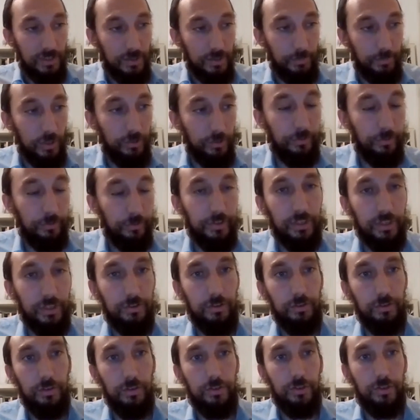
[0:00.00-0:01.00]
it's a beautiful
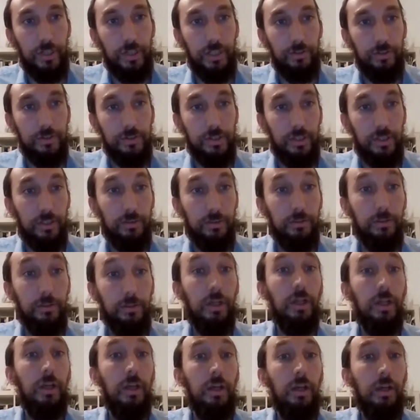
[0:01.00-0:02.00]
thing to do the triennial
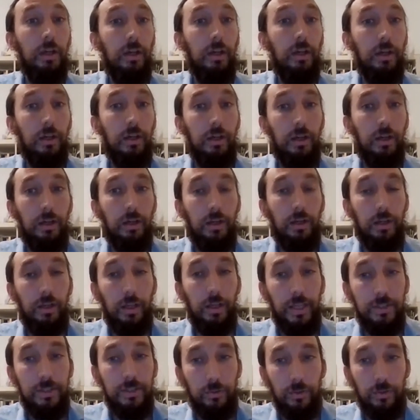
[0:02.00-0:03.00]
cycle,
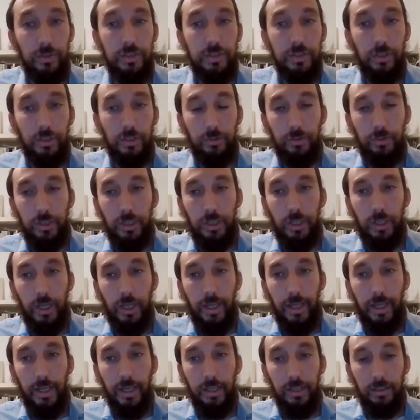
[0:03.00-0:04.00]
it's also
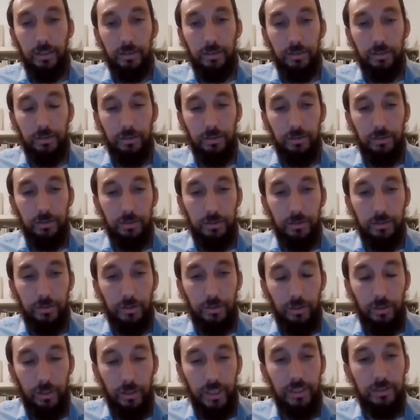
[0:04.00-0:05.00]
a
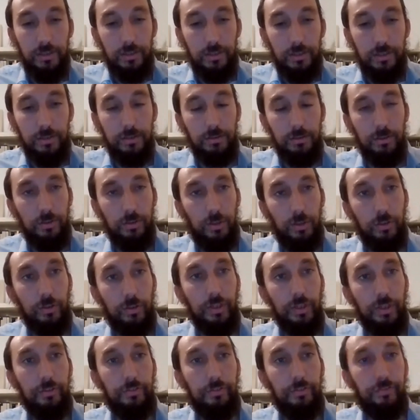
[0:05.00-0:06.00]
nice
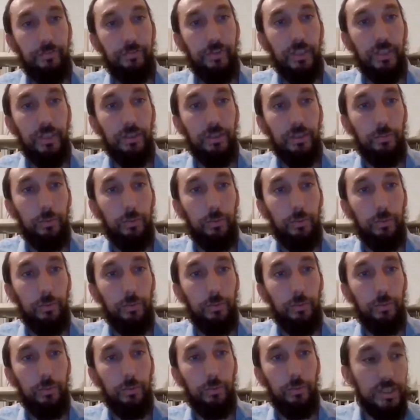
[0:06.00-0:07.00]
concrete thing where
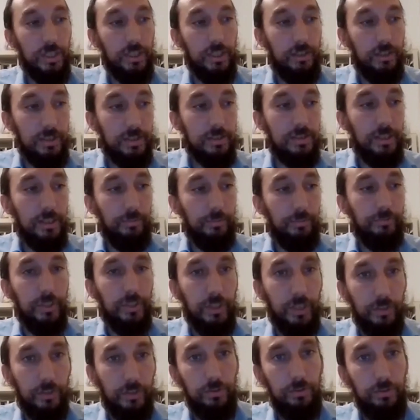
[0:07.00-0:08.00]
you can say, this is
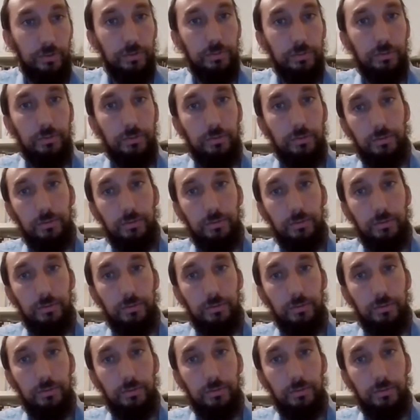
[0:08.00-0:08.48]
something I do